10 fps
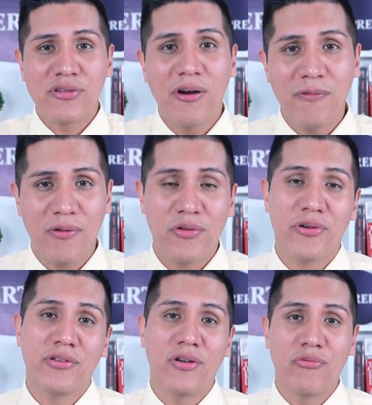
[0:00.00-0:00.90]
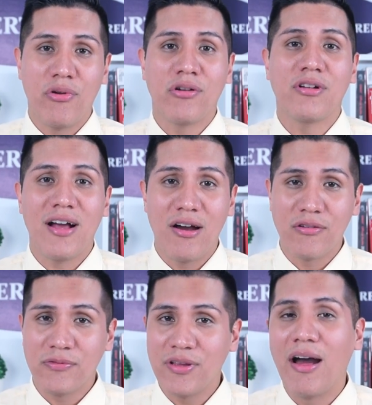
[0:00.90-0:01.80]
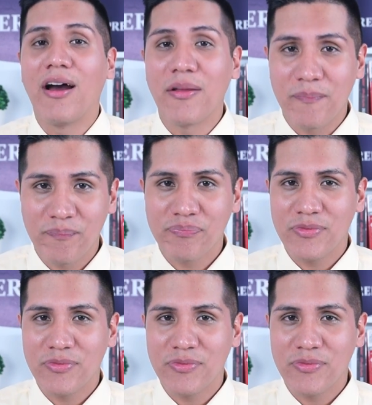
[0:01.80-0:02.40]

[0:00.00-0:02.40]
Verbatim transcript: TOEFL you're gonna run out of time